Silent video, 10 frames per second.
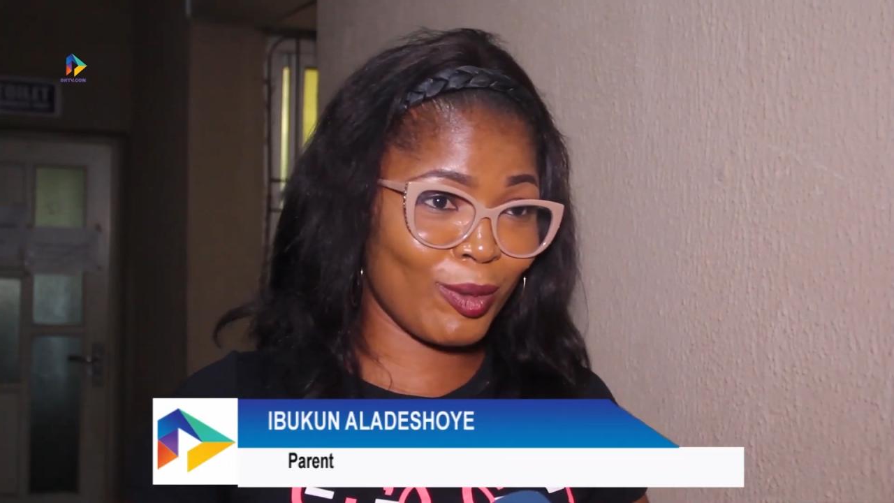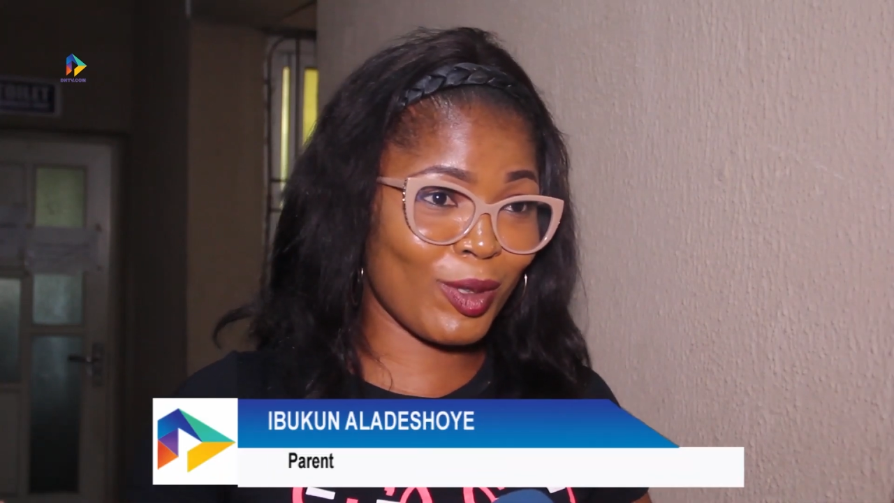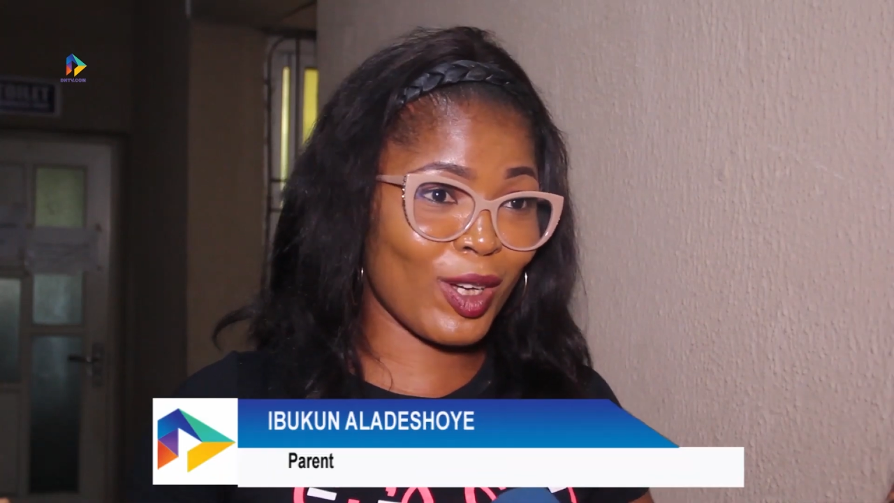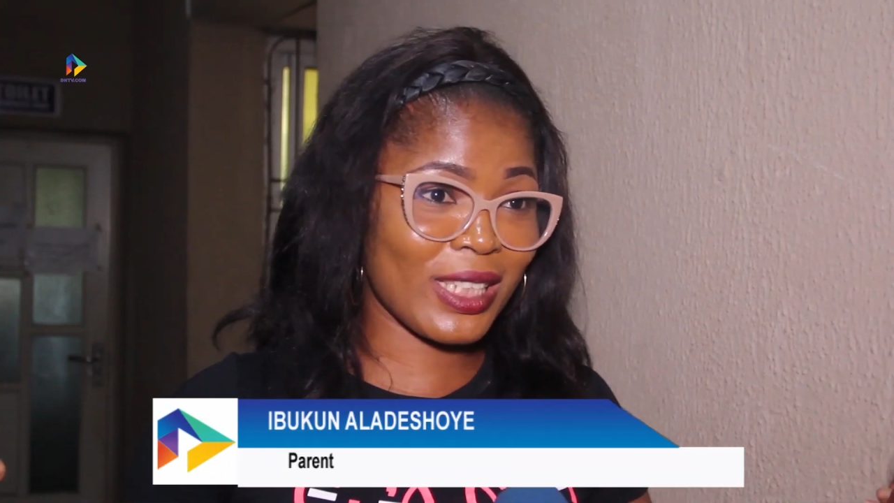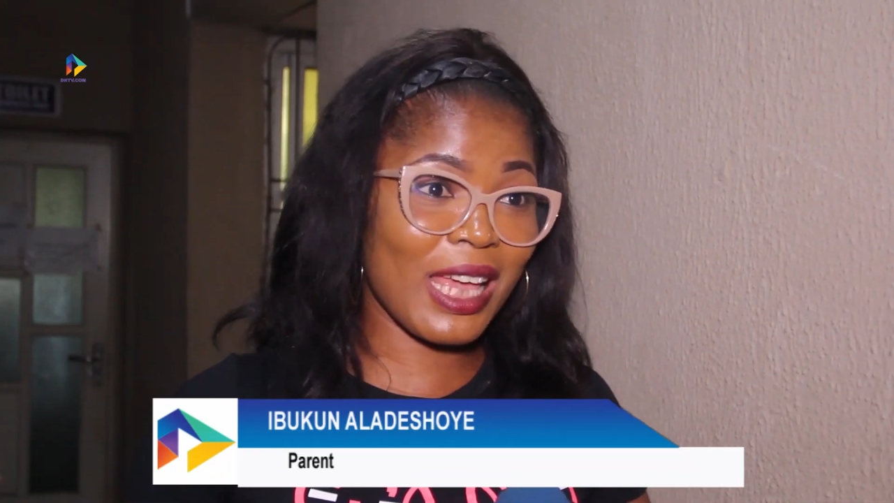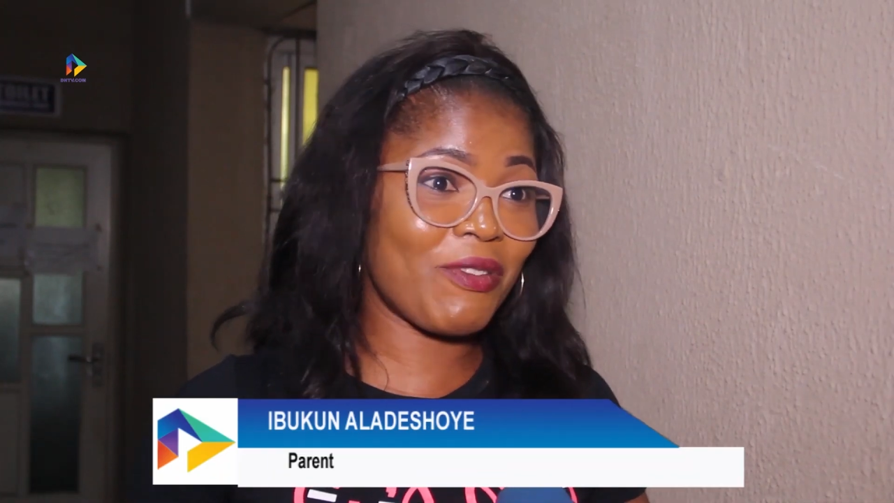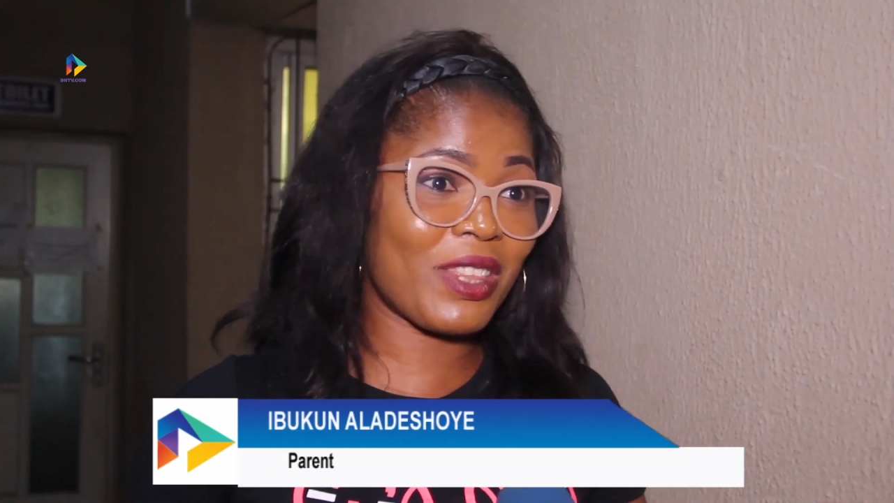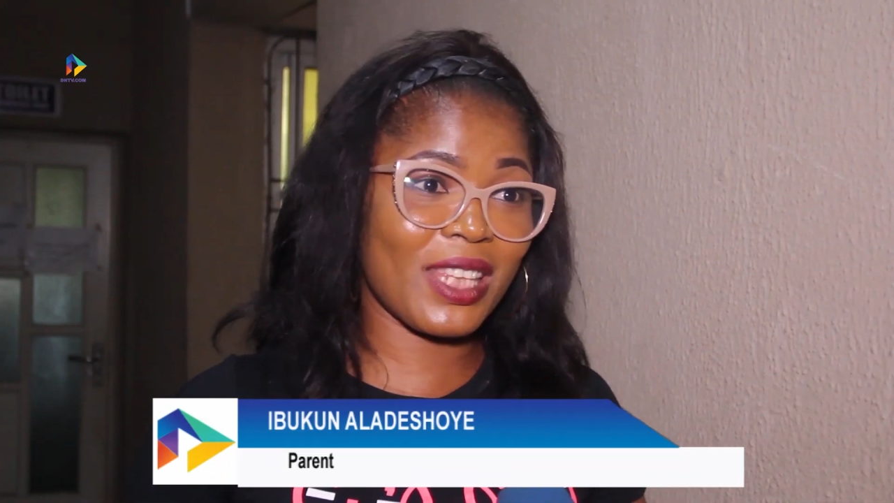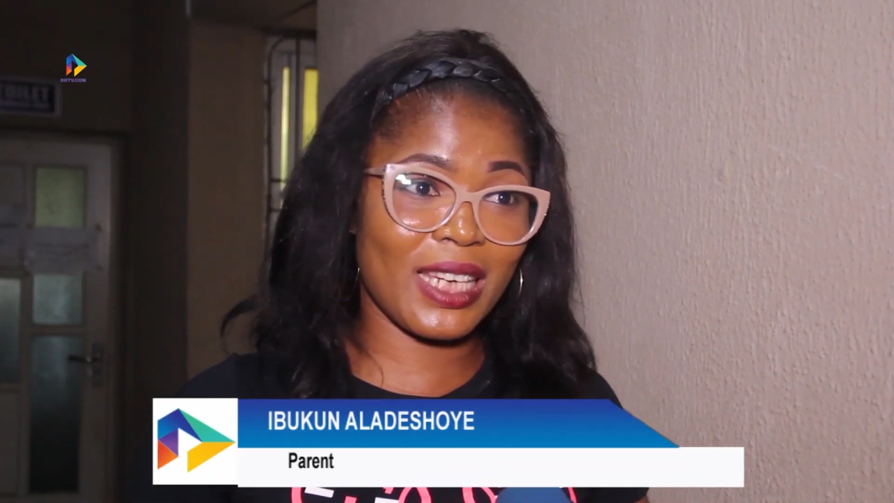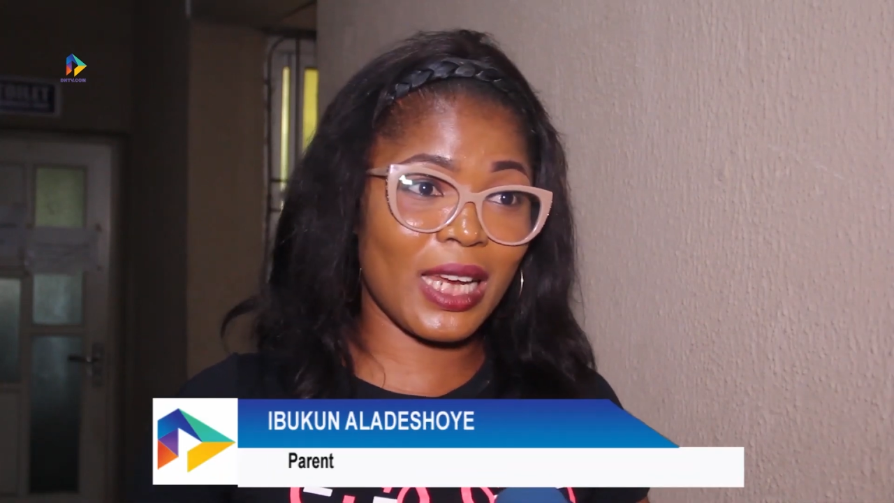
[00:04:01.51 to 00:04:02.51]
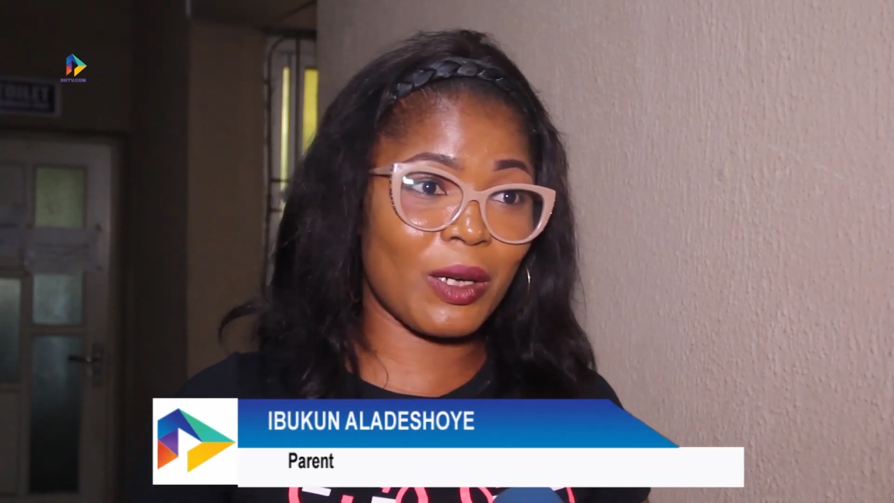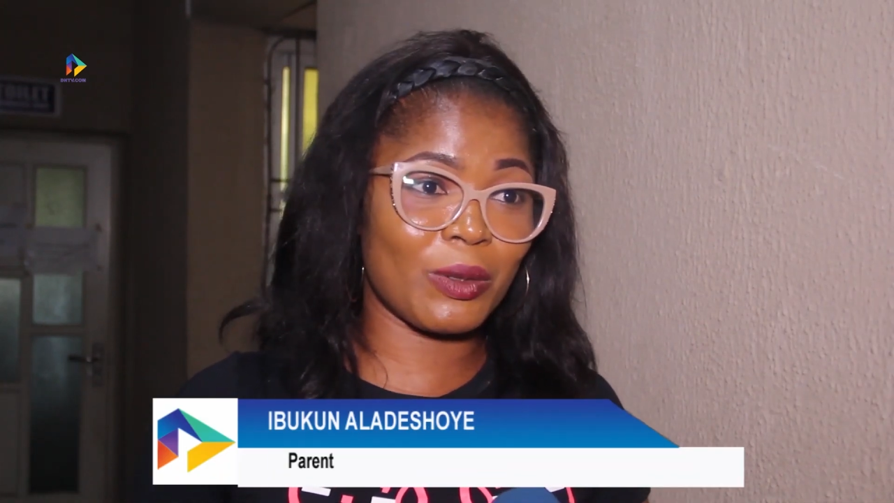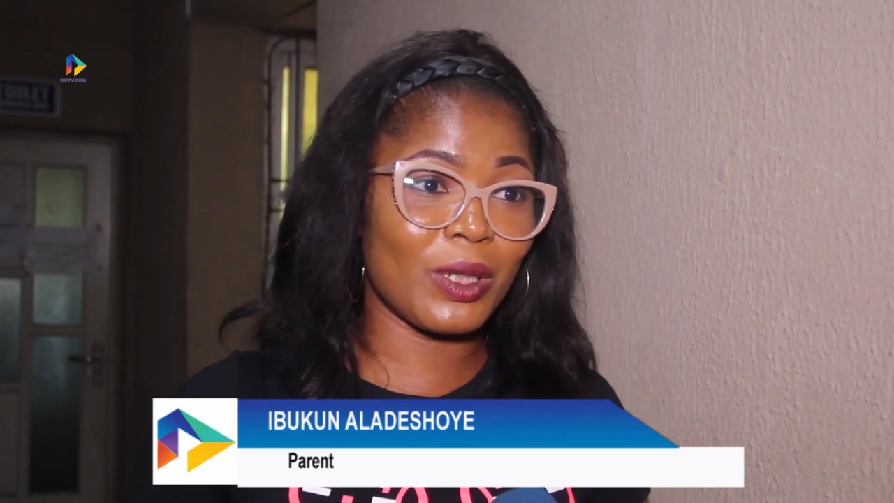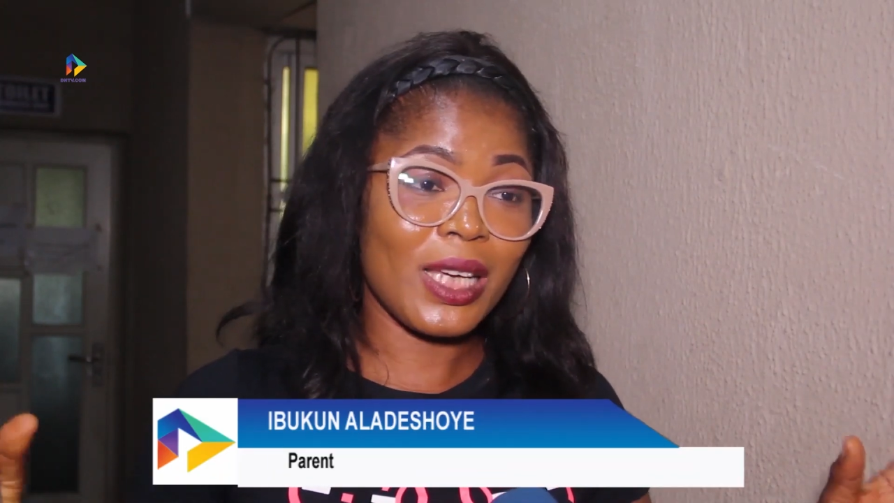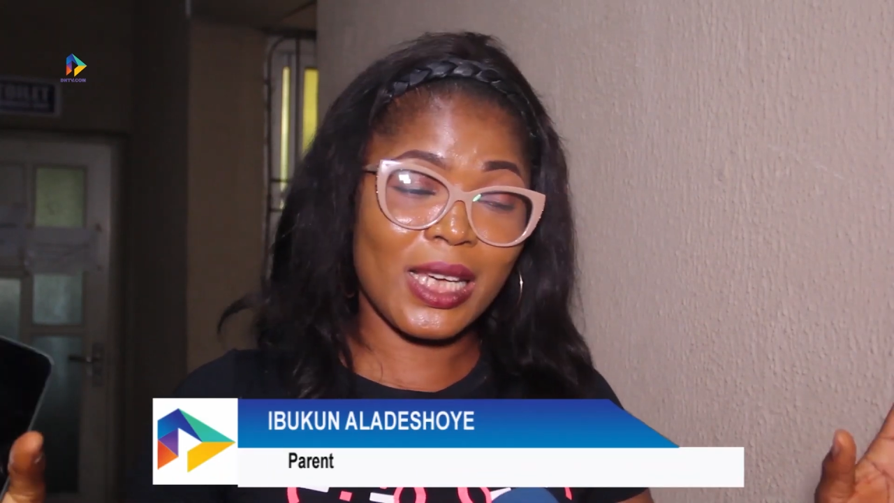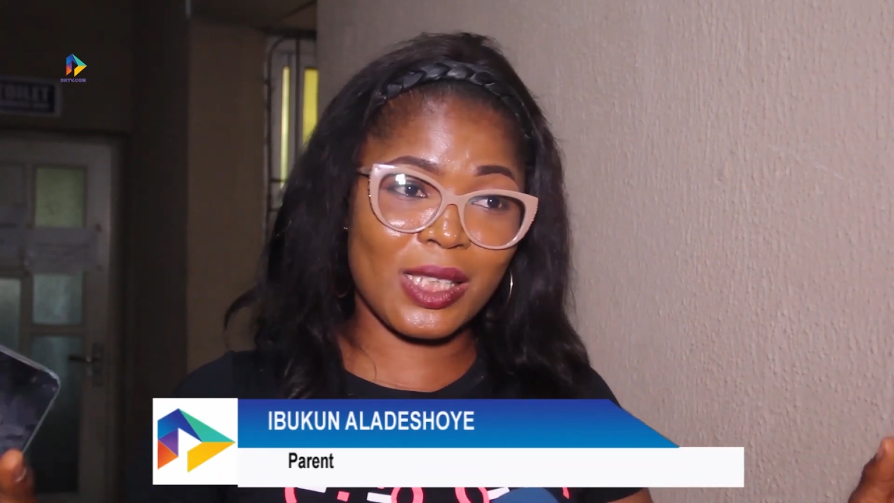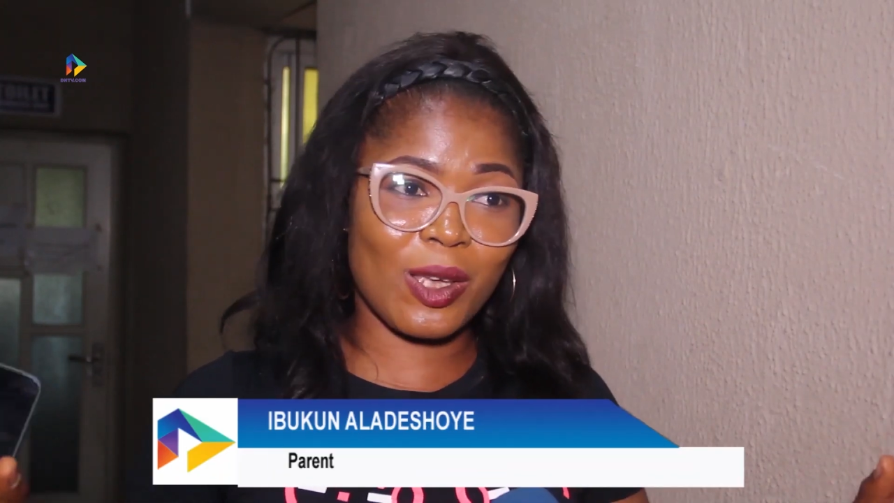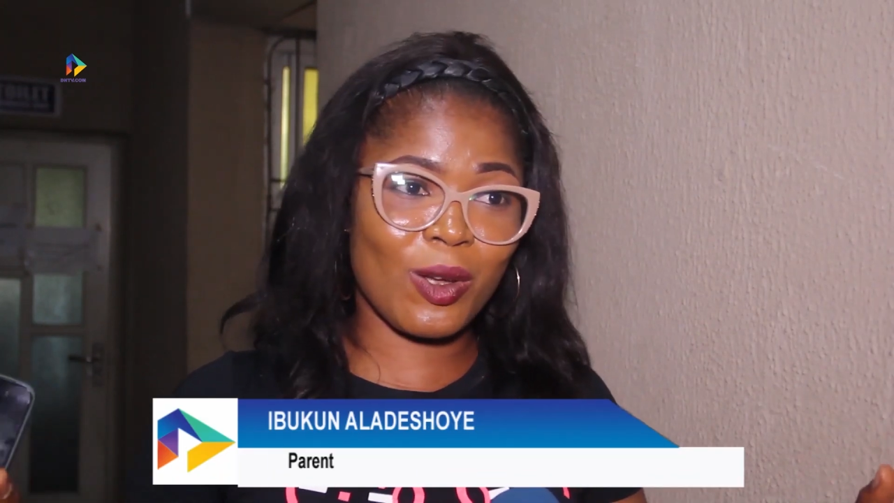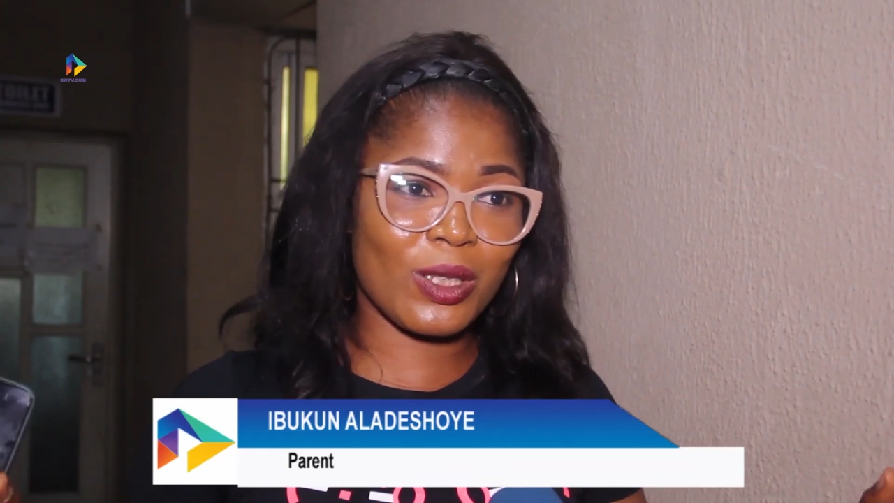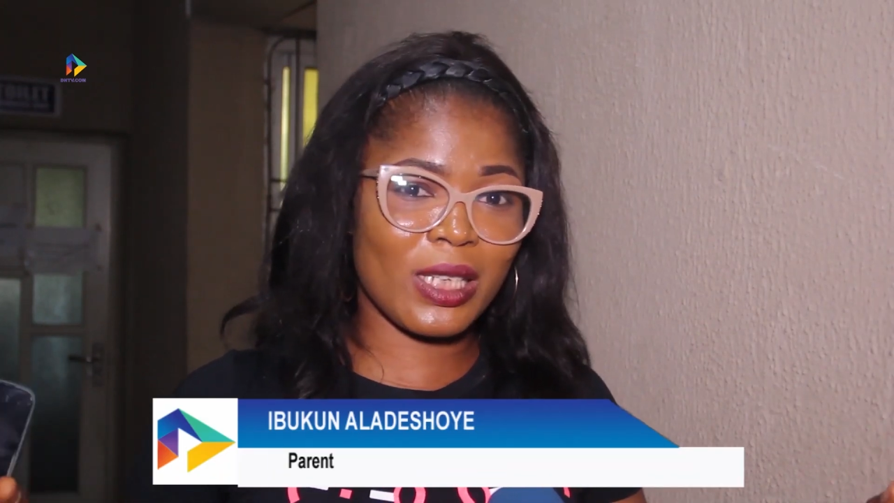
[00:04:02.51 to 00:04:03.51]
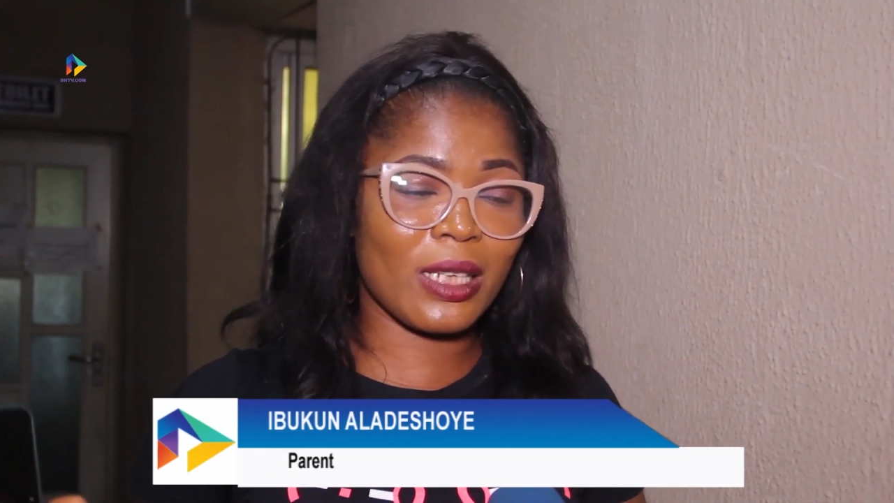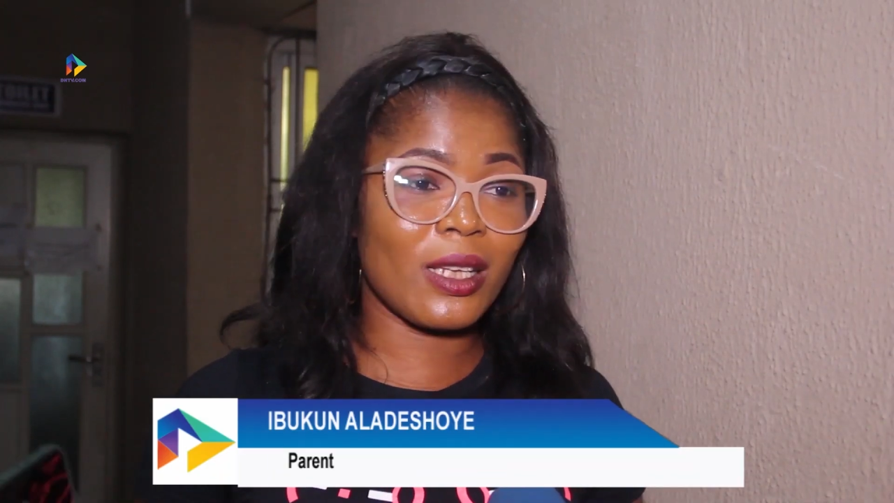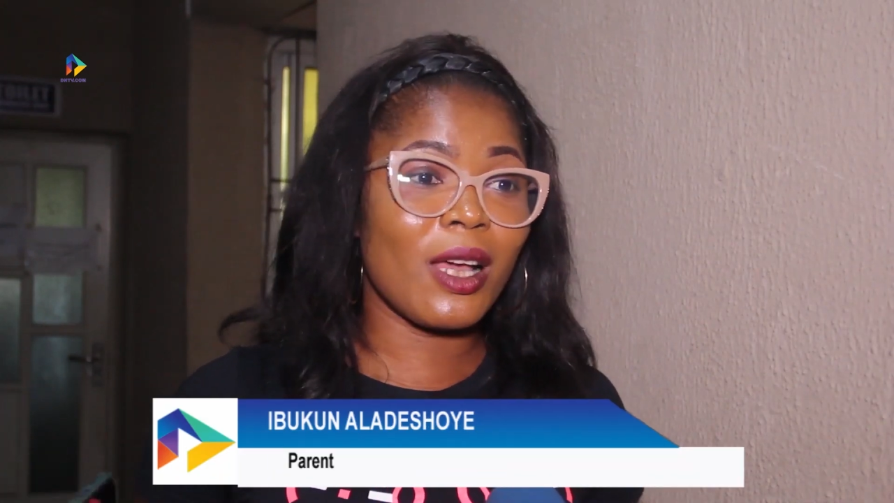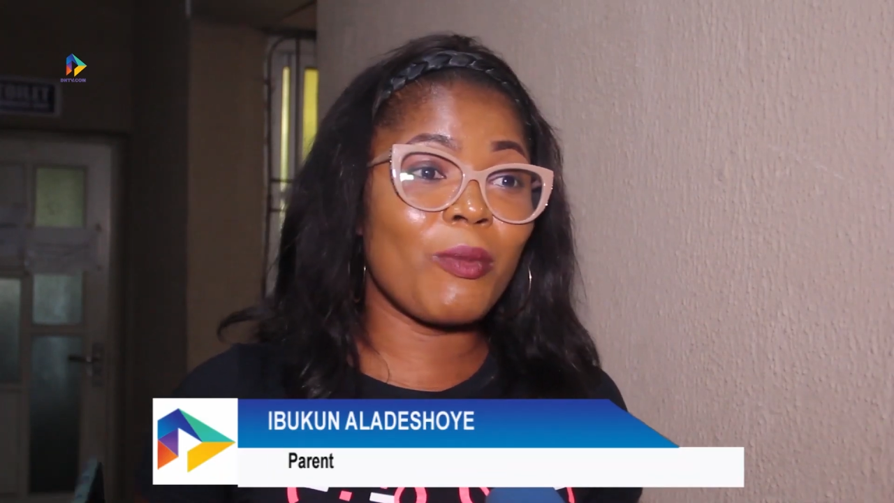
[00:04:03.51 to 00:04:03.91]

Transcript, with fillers: because everything now is in God's hand.